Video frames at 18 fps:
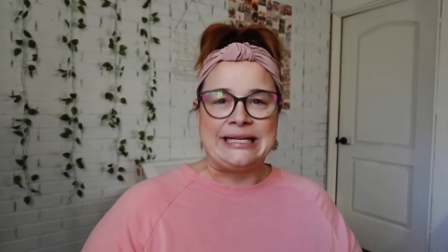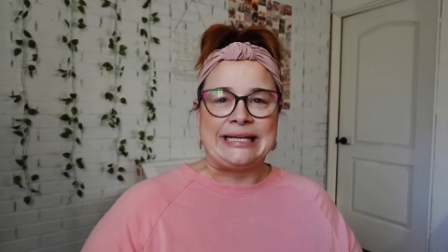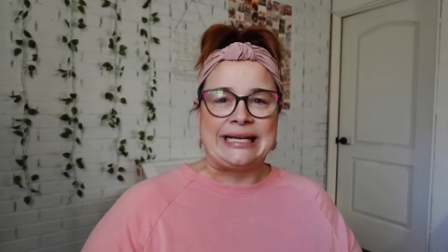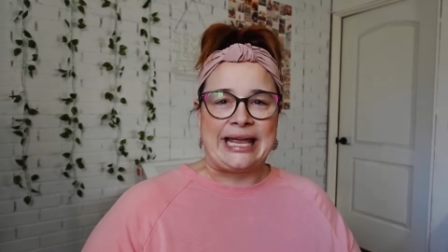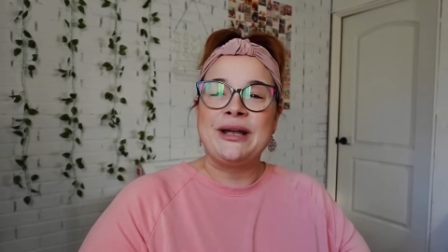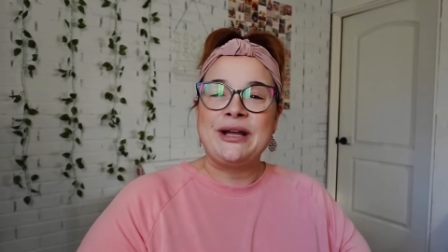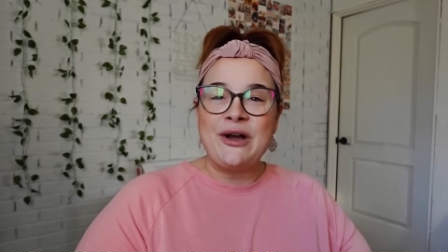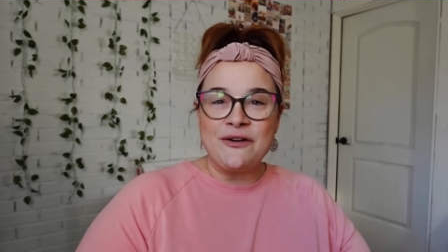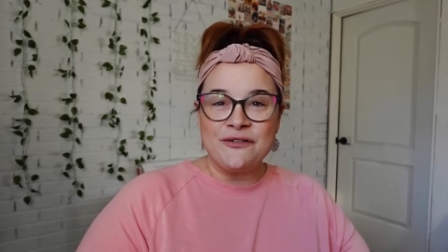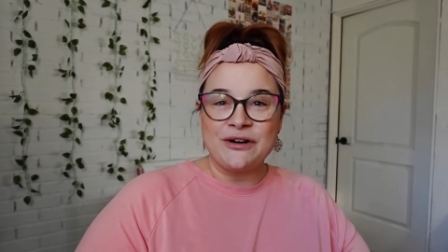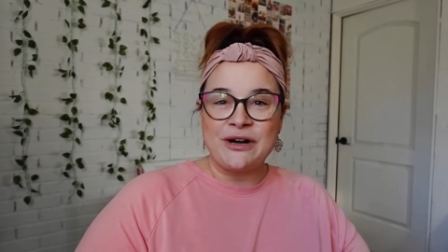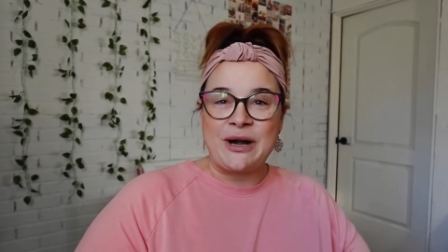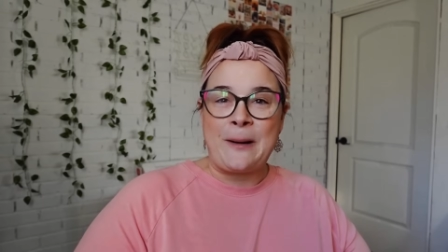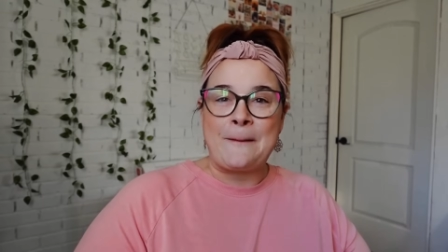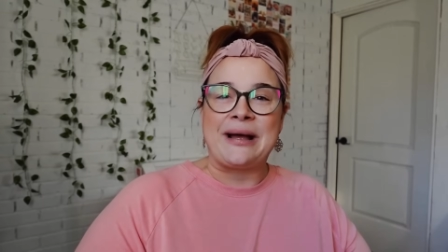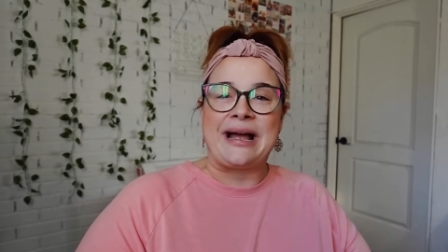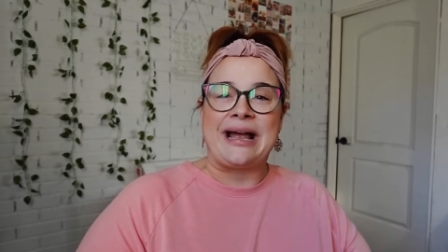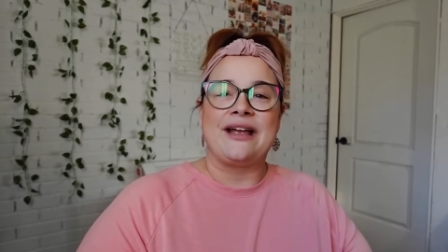We're going over
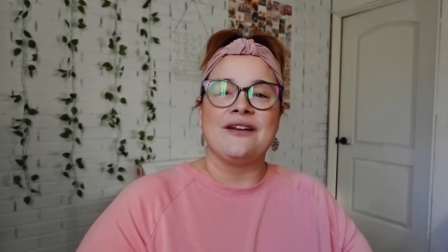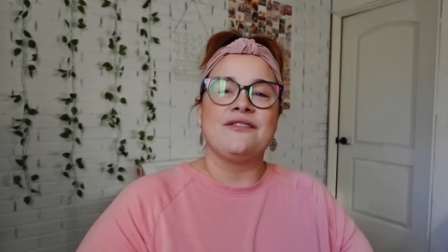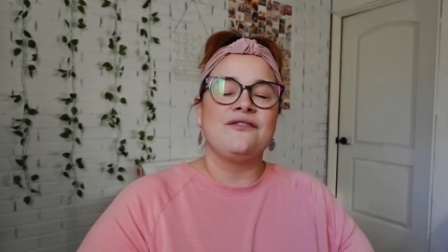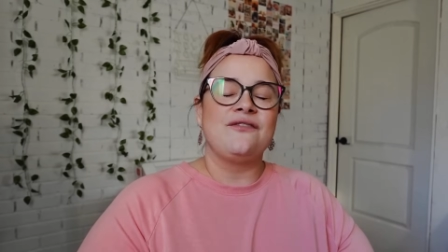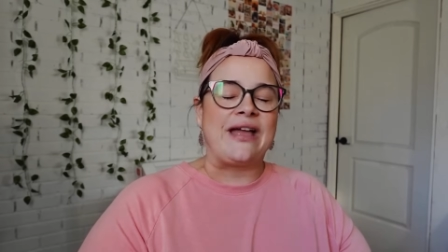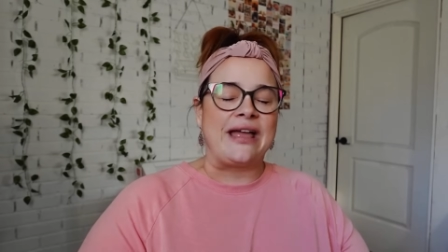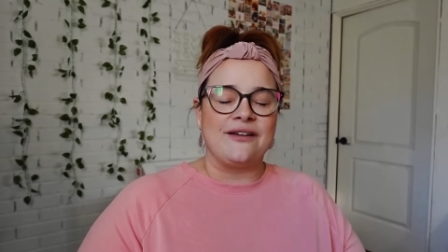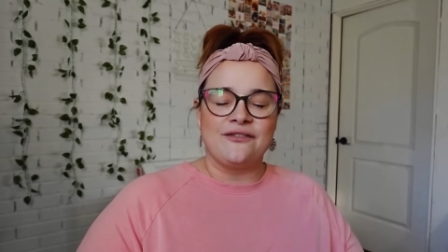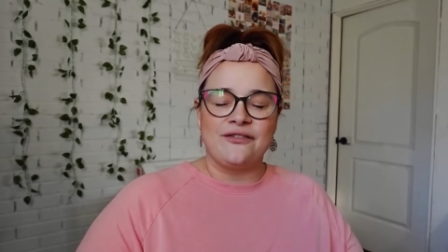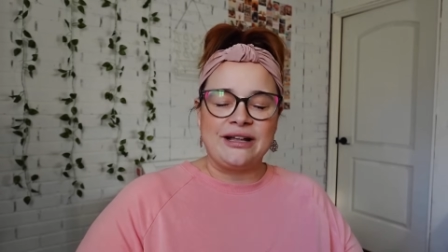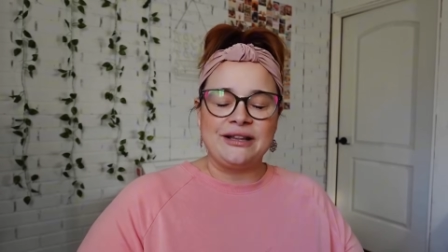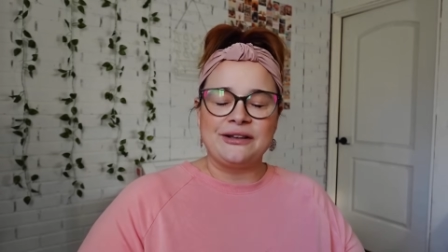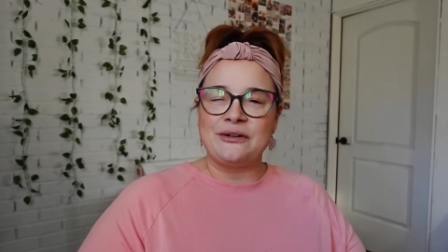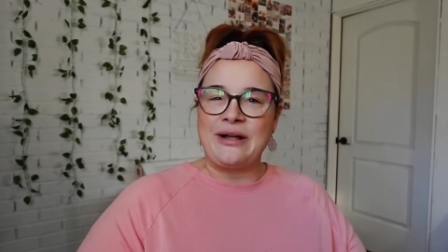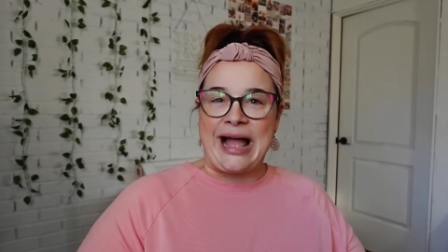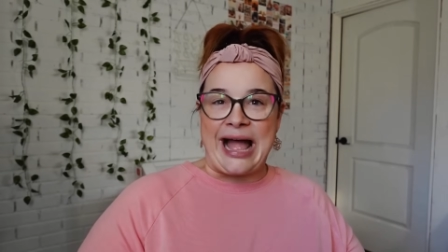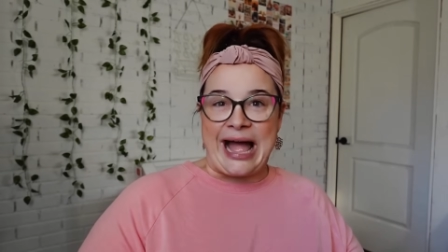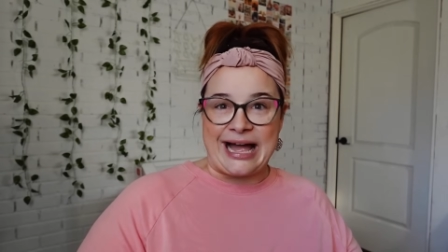my favorite
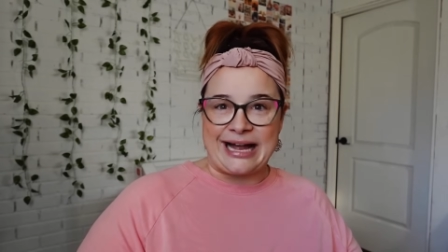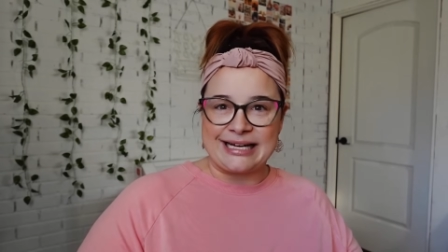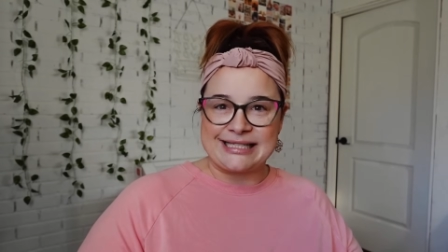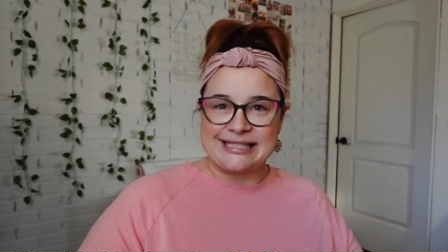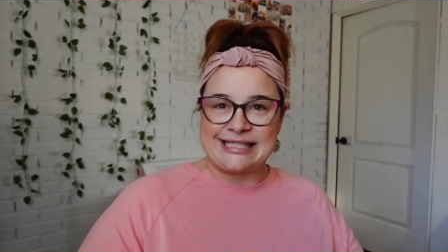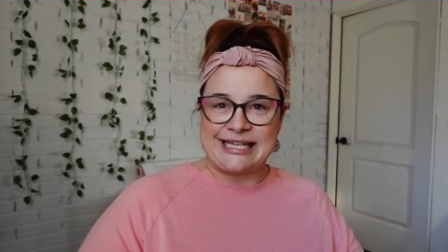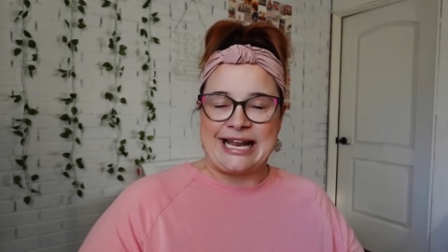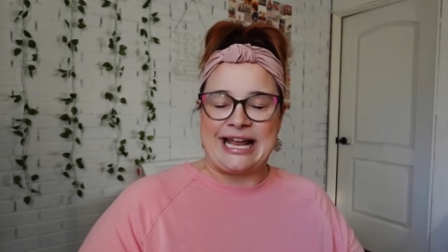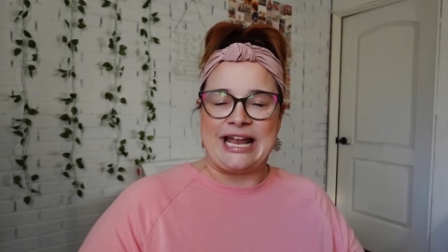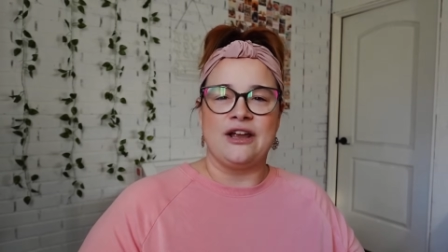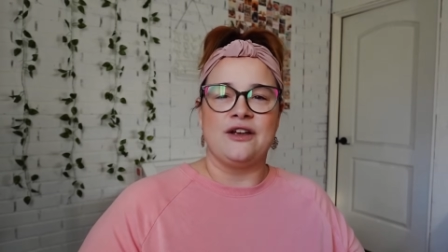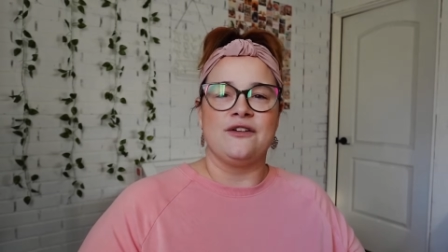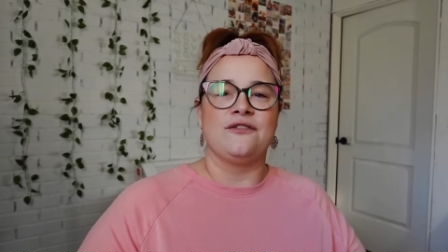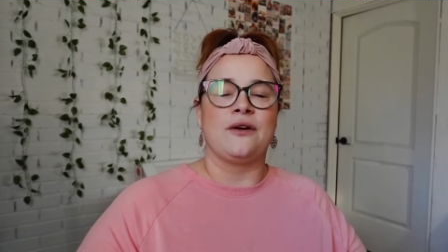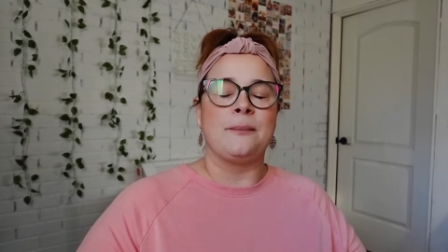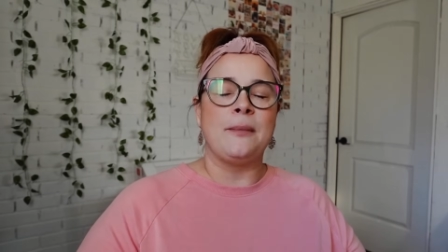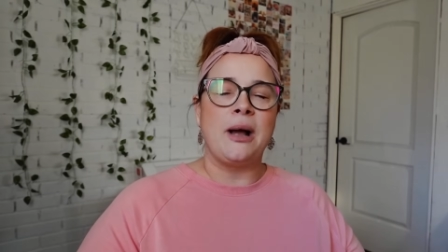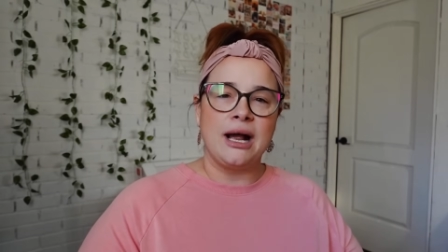little hacks
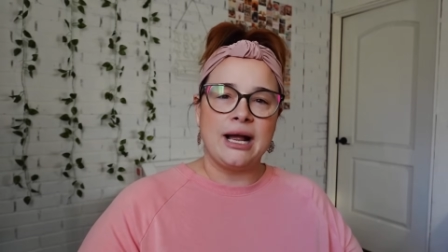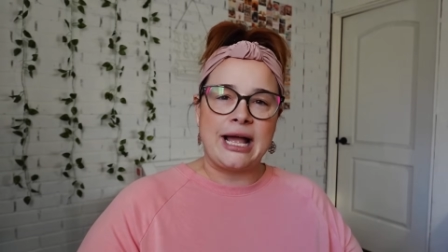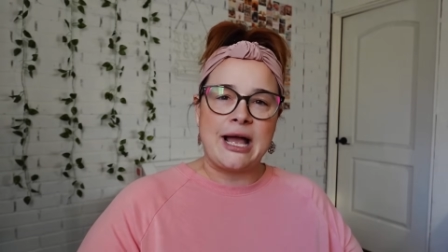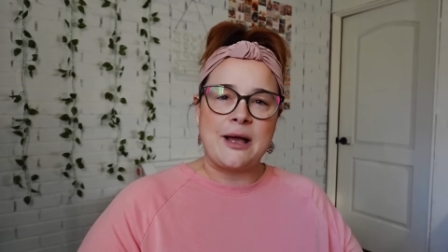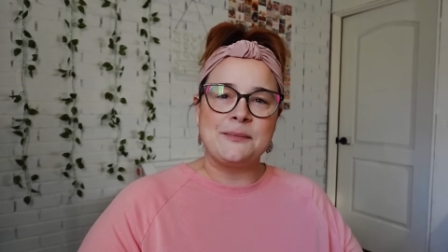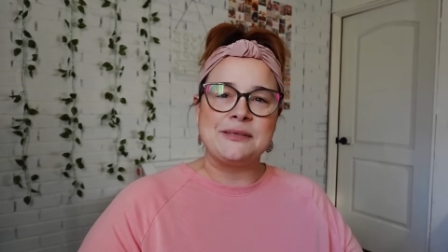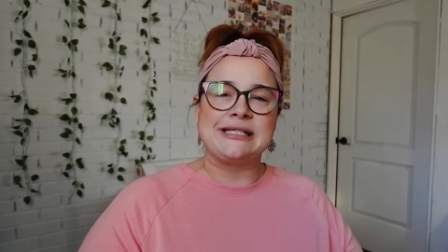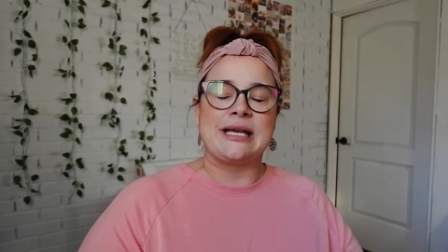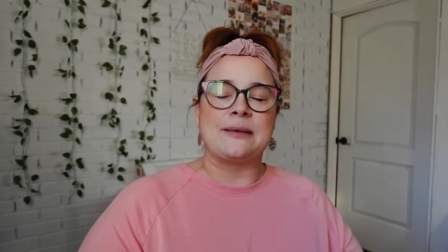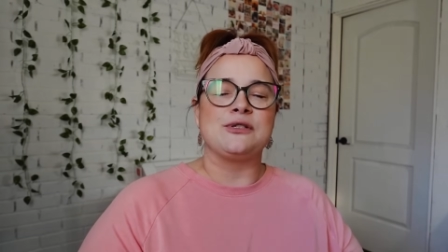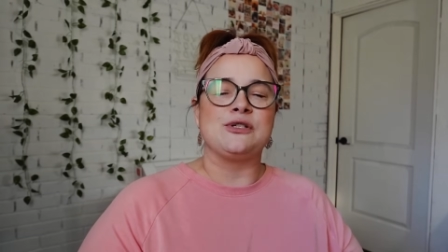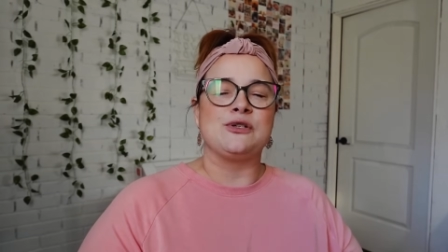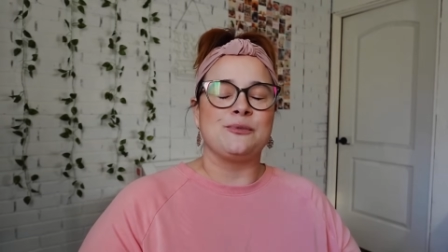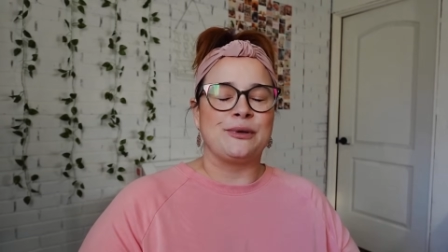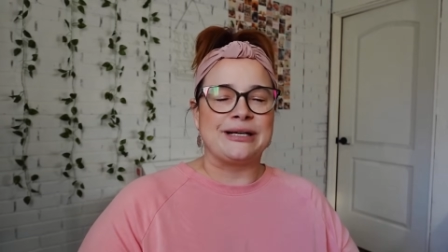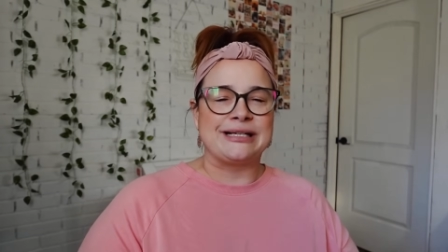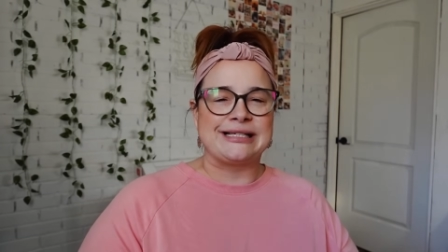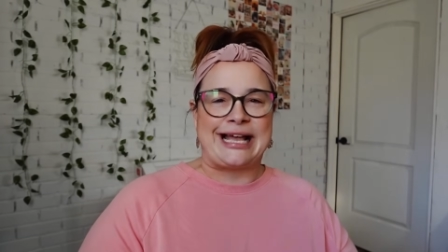today for mock ups. I'm
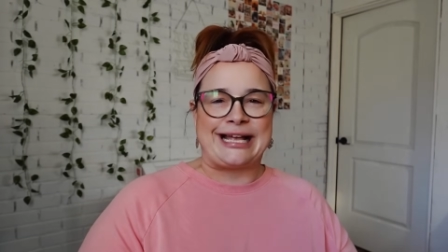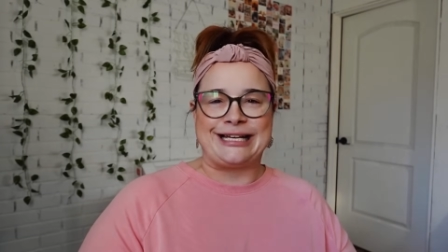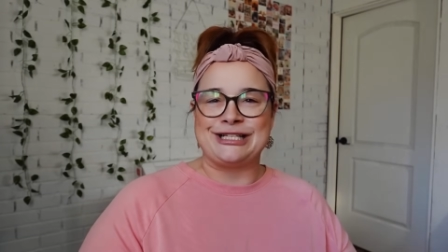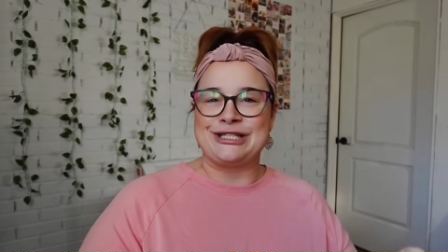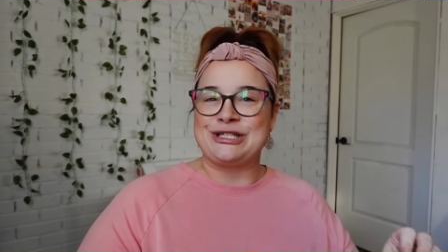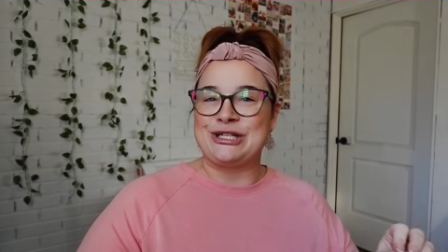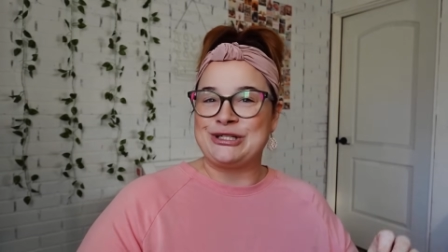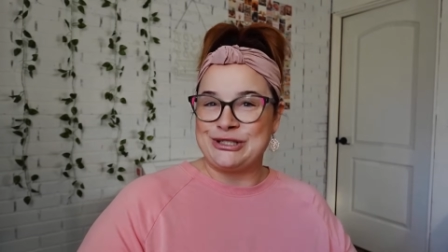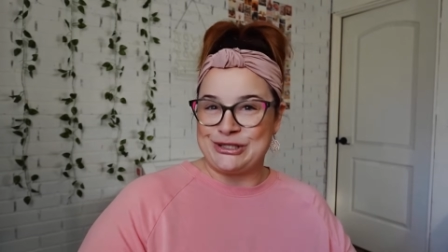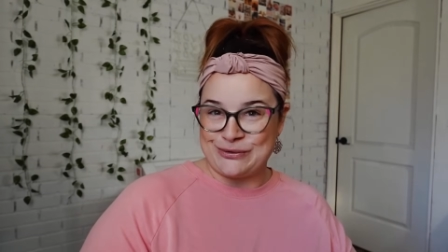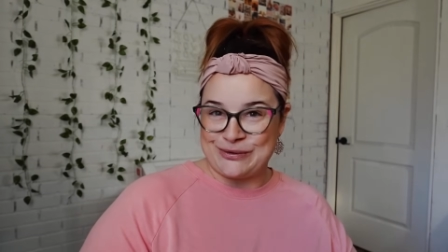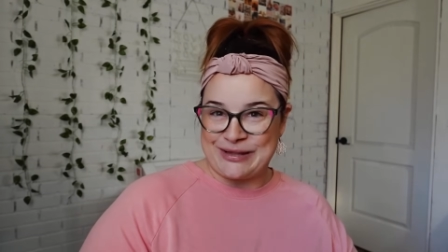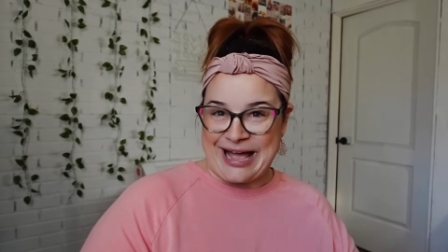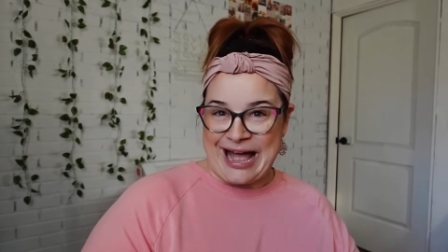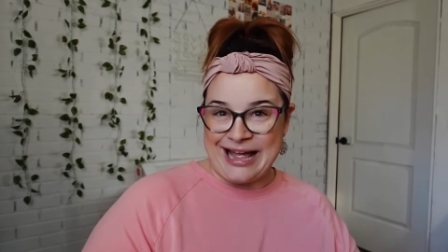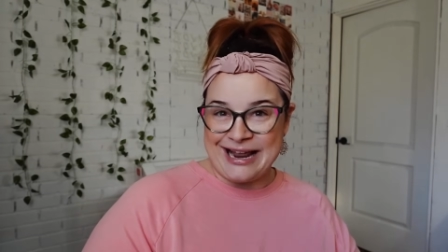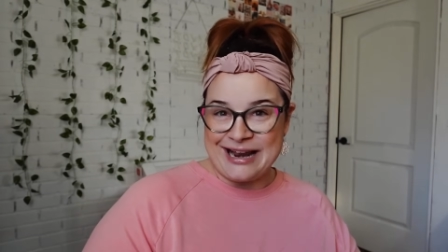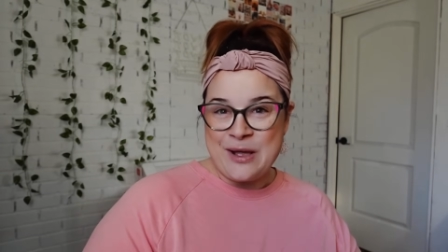super excited to do
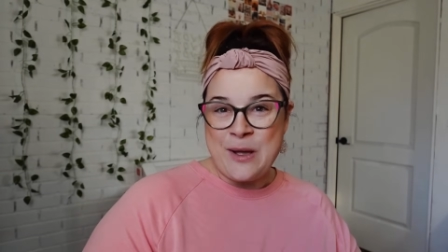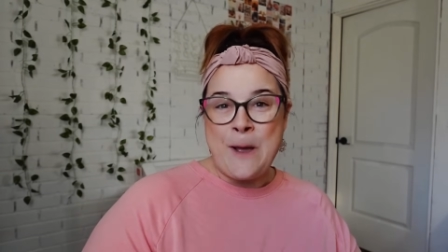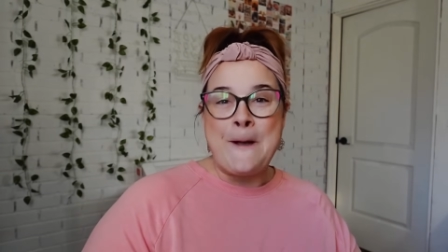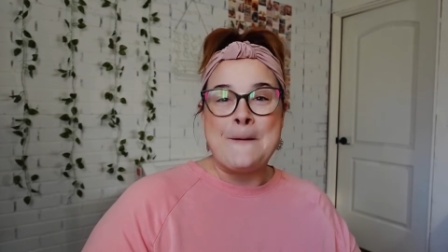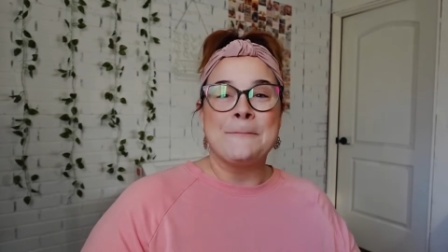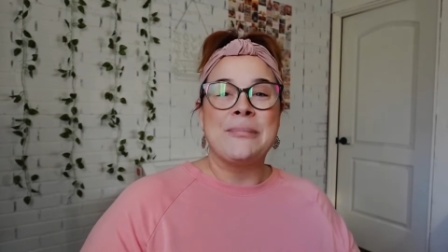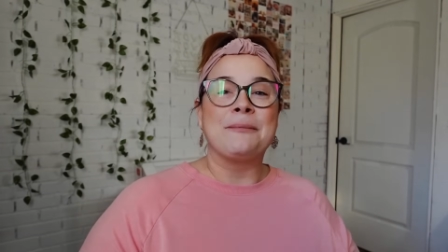that.